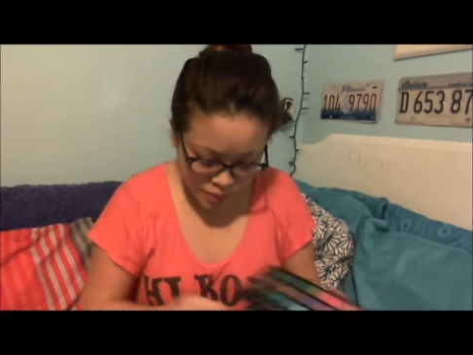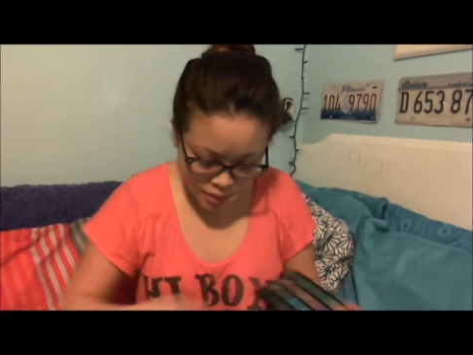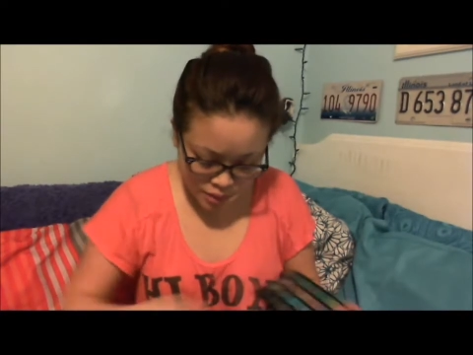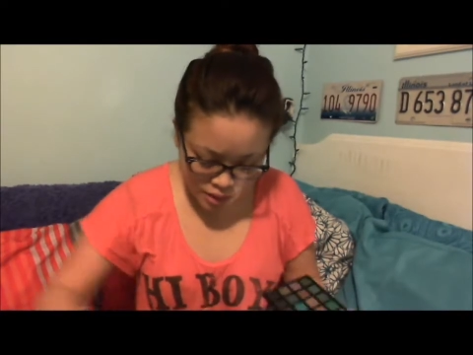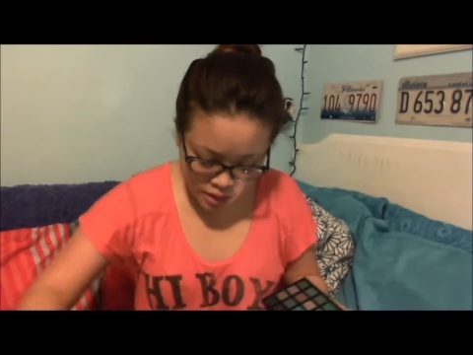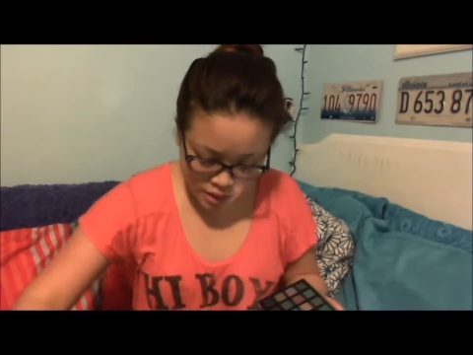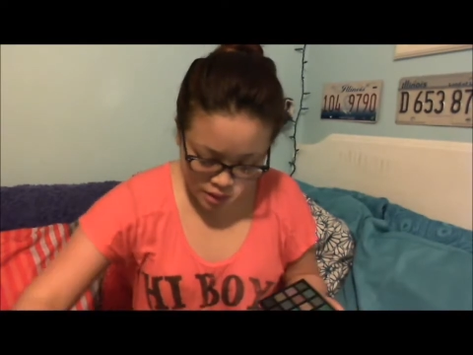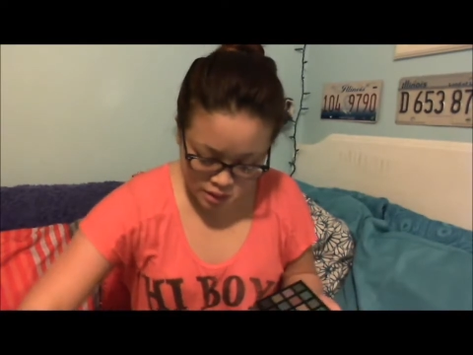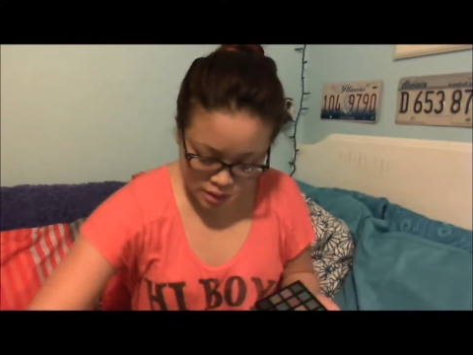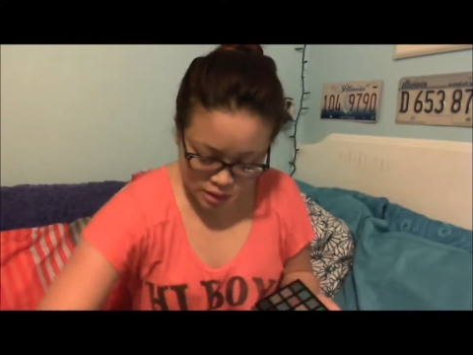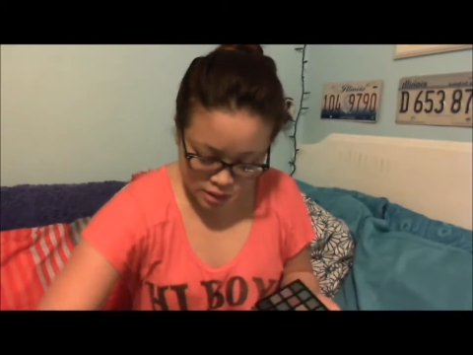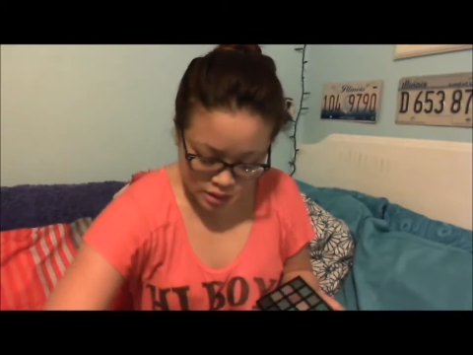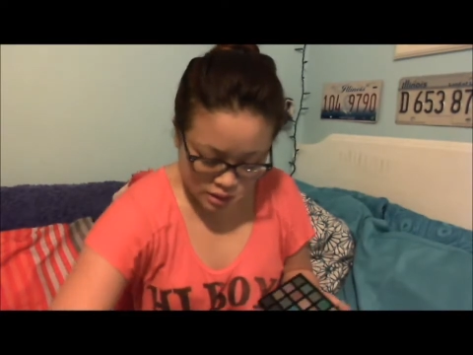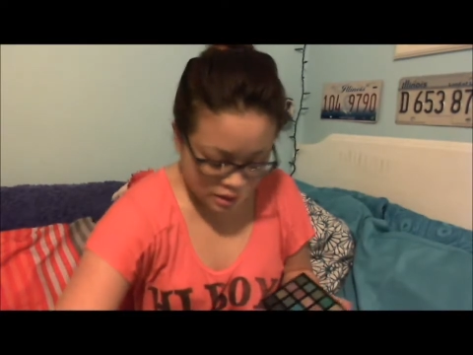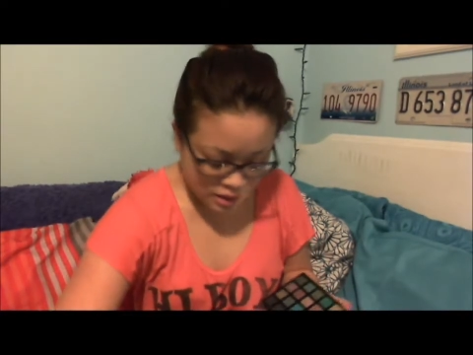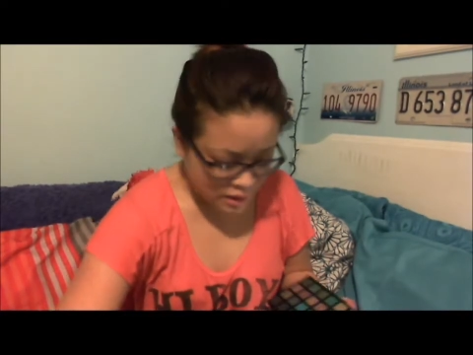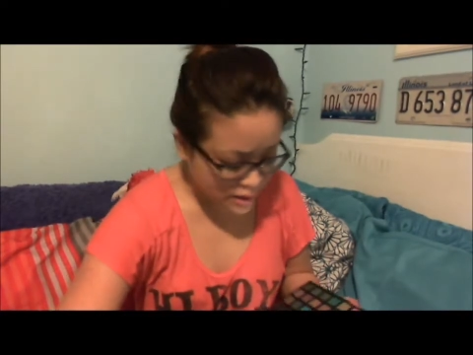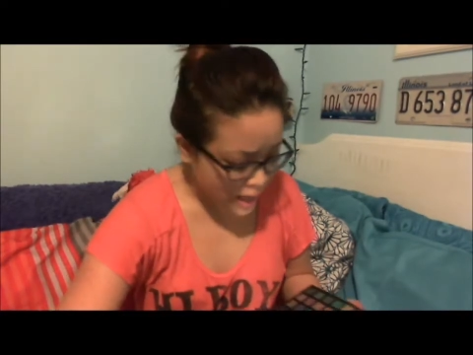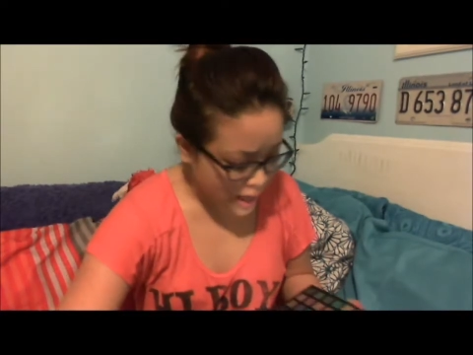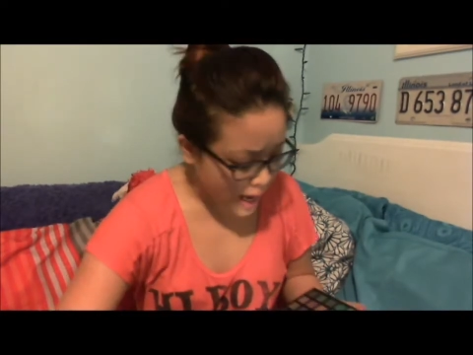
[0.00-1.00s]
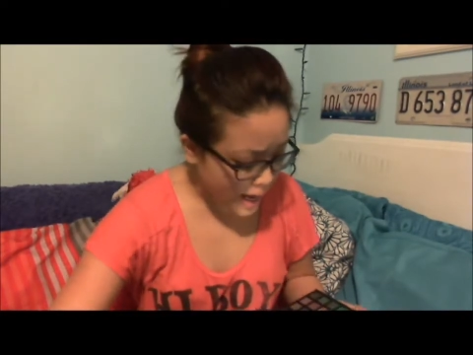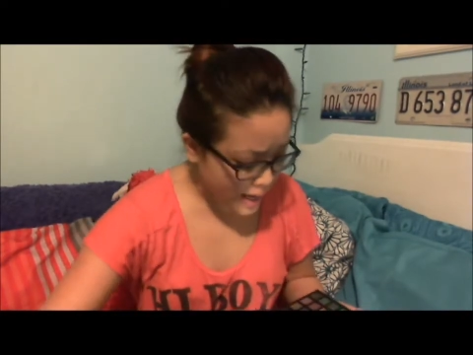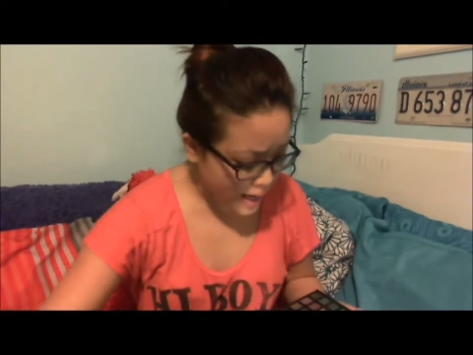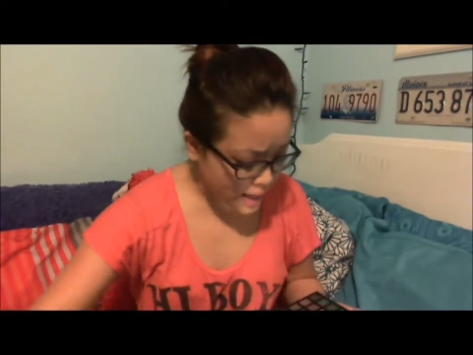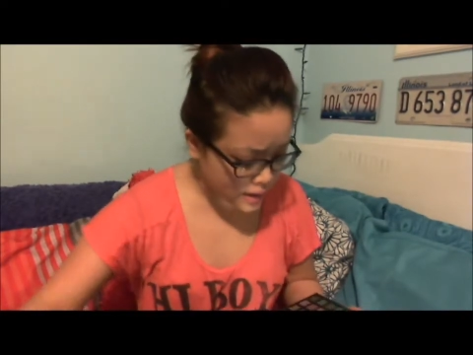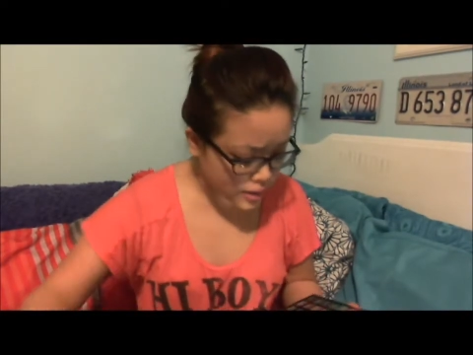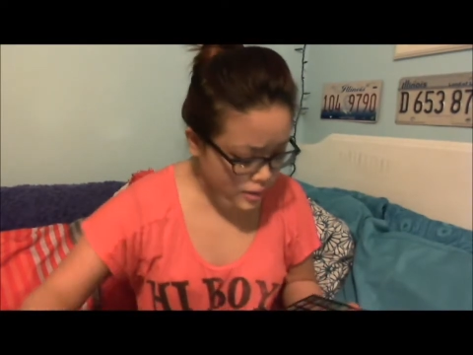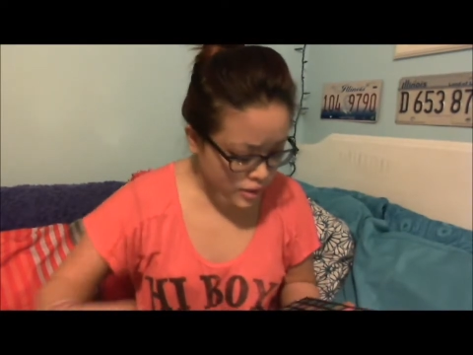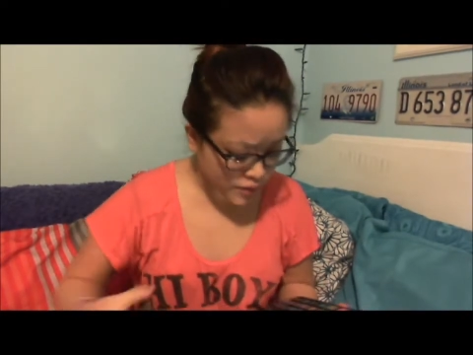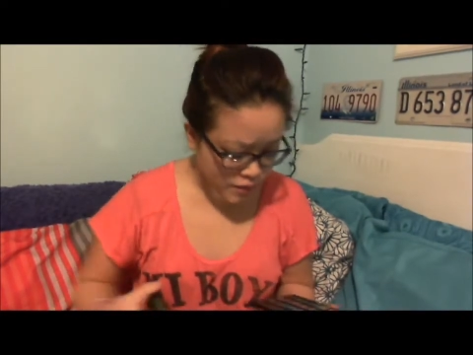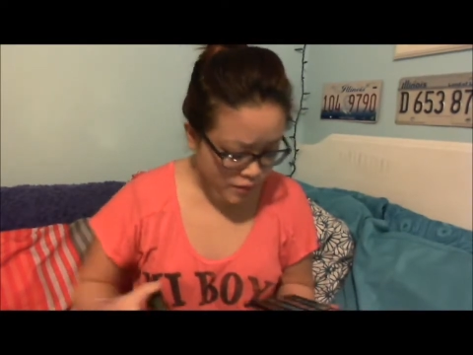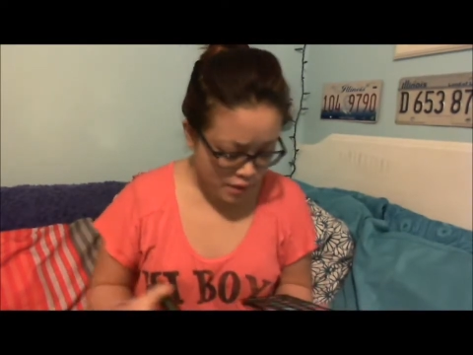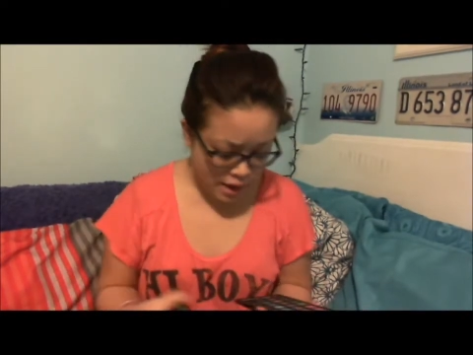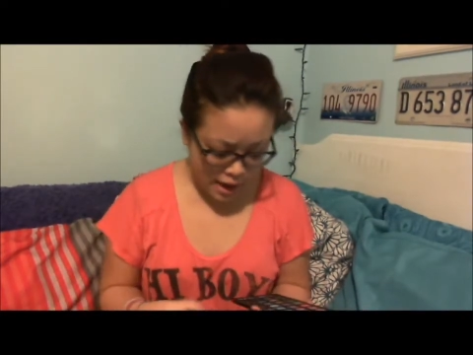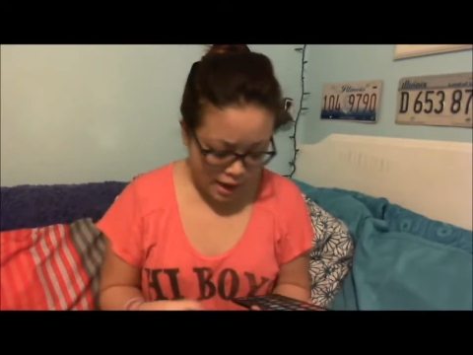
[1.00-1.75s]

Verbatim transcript: The size of the